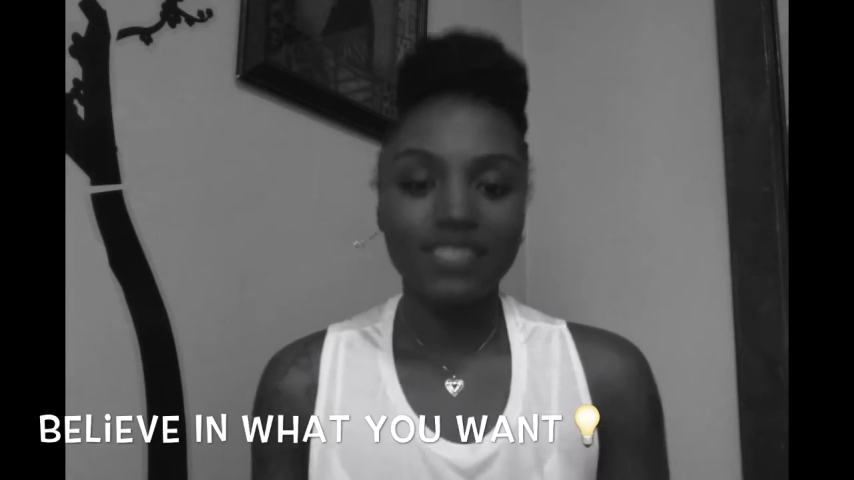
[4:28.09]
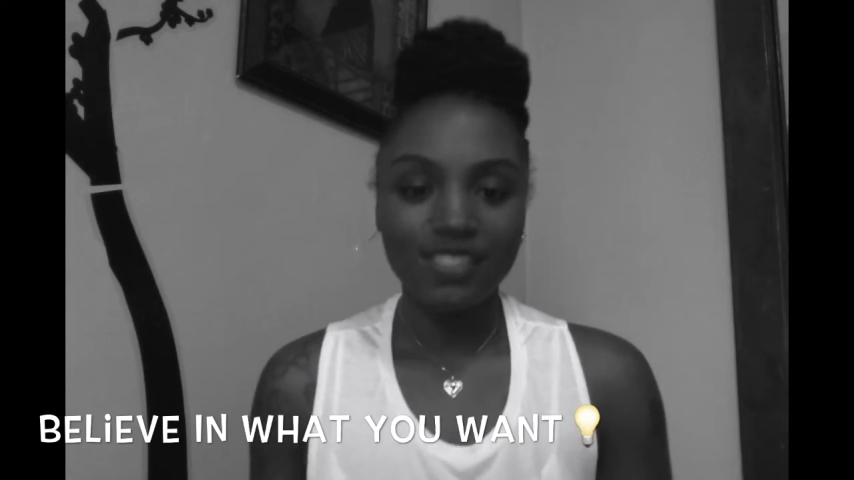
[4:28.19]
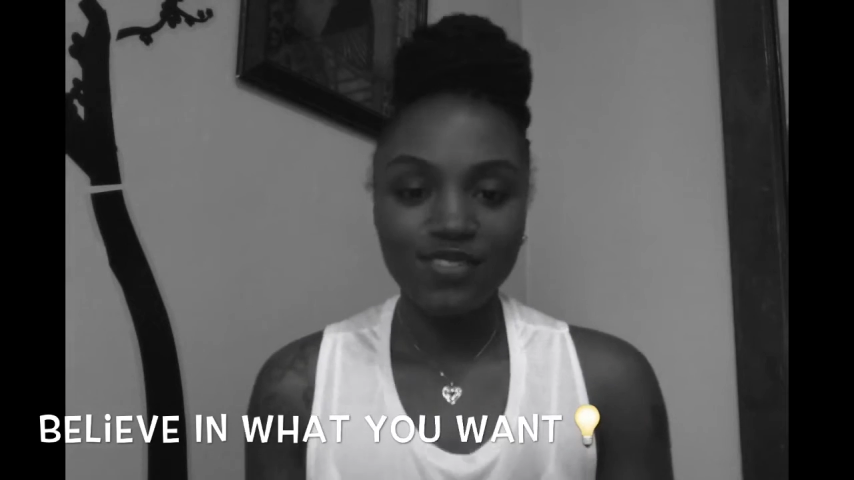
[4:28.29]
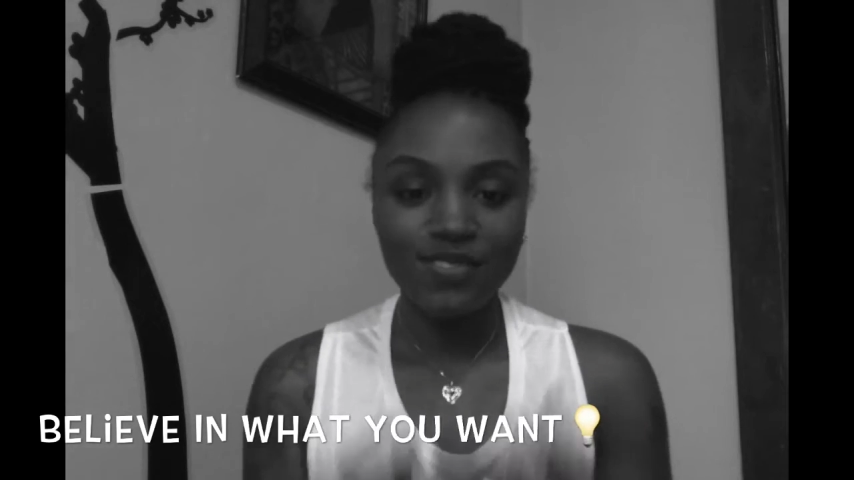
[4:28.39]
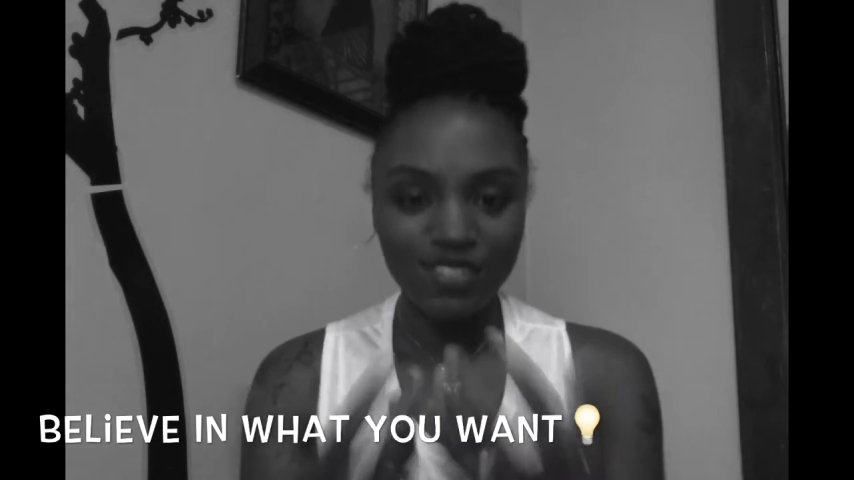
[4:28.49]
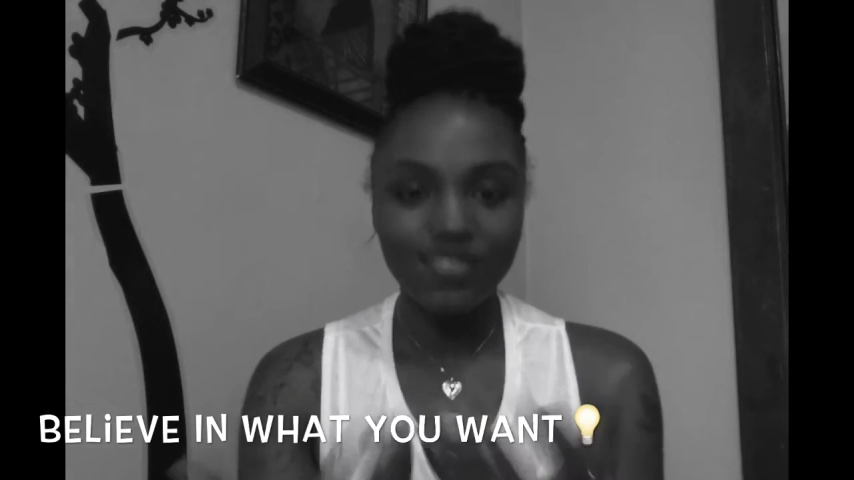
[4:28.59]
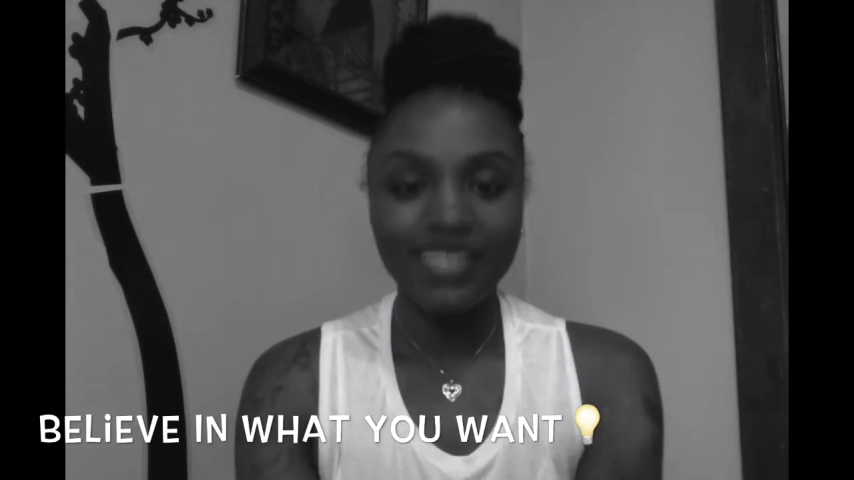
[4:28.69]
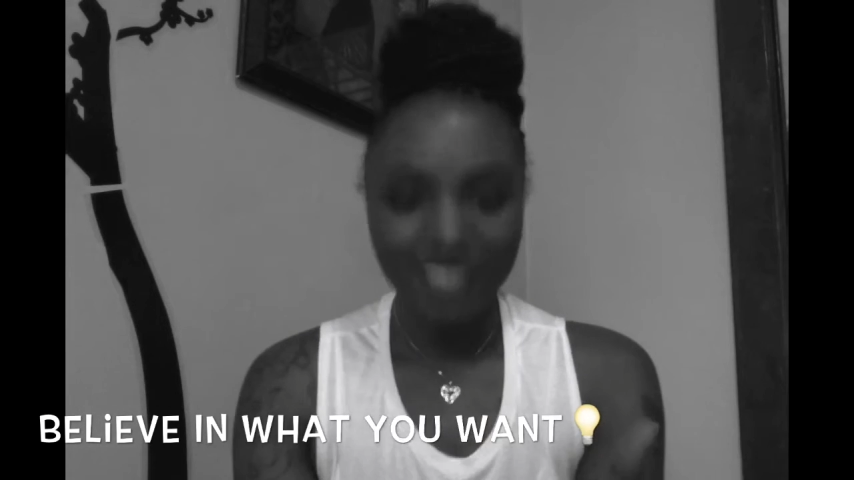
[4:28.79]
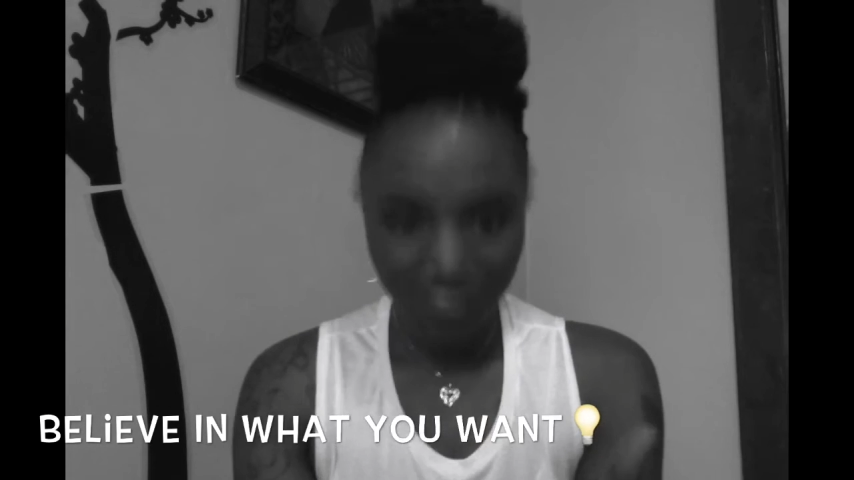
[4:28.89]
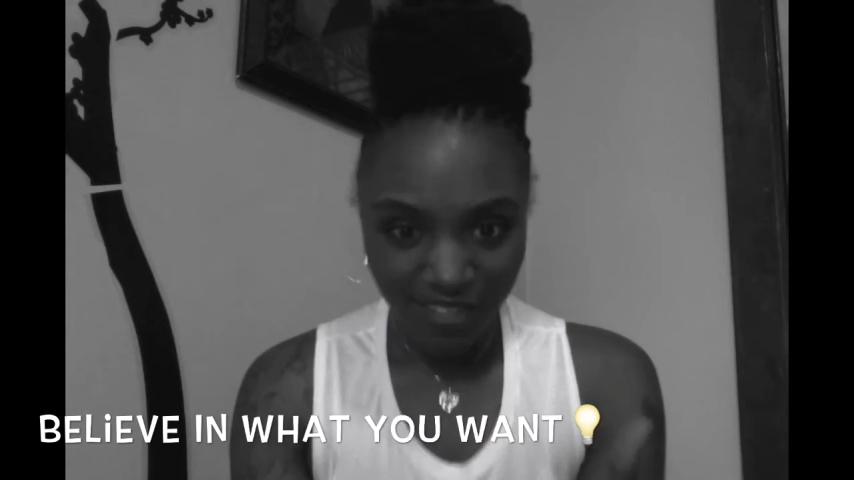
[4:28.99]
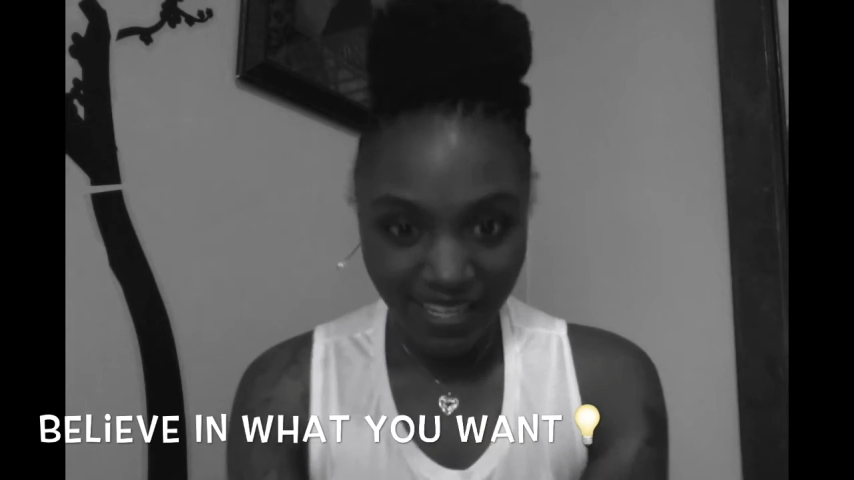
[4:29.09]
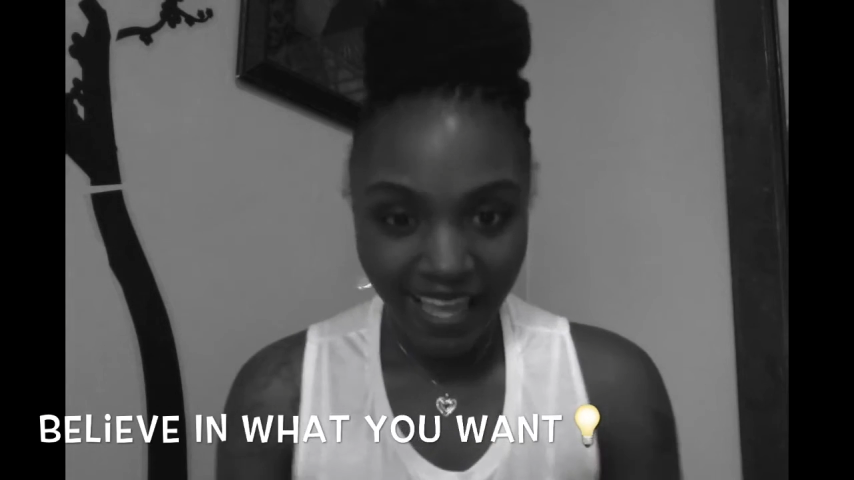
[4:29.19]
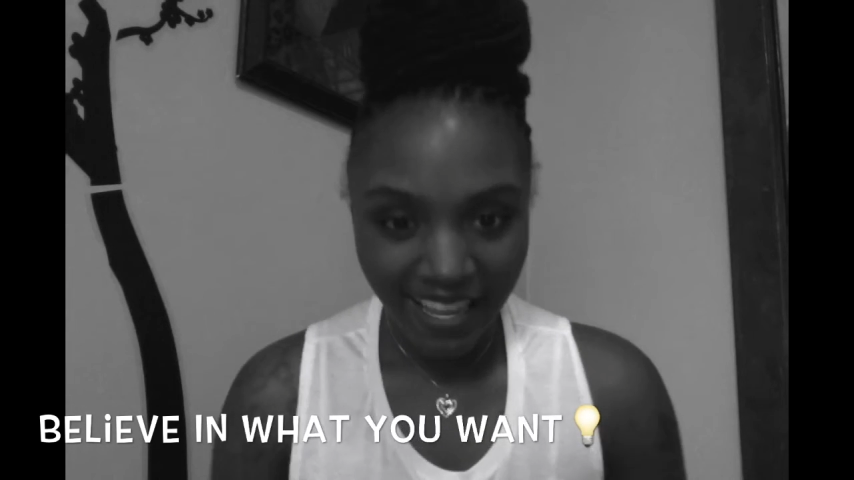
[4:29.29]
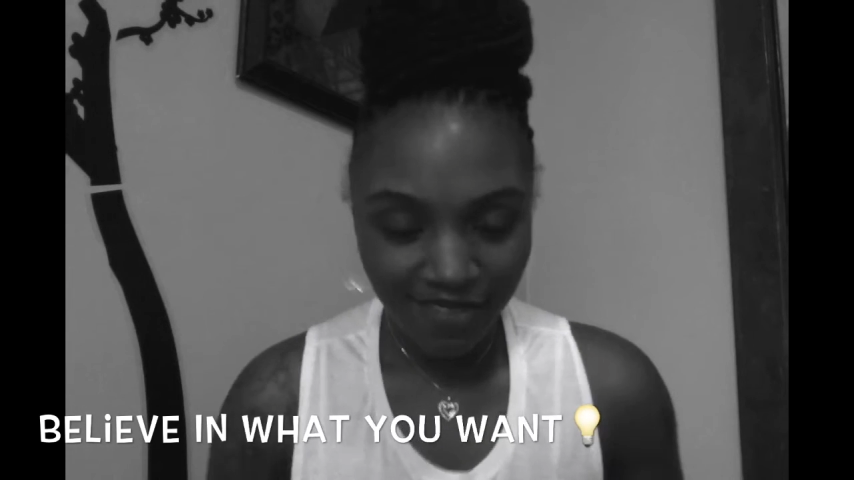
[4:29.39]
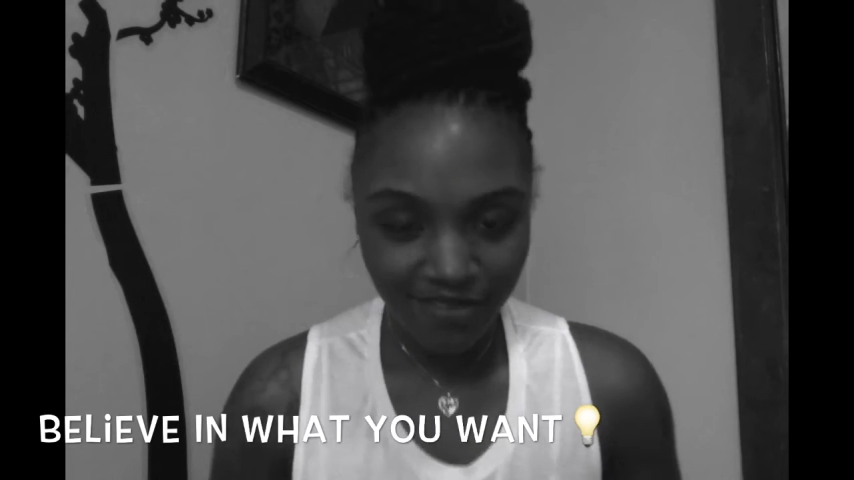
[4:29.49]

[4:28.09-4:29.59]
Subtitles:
into your life.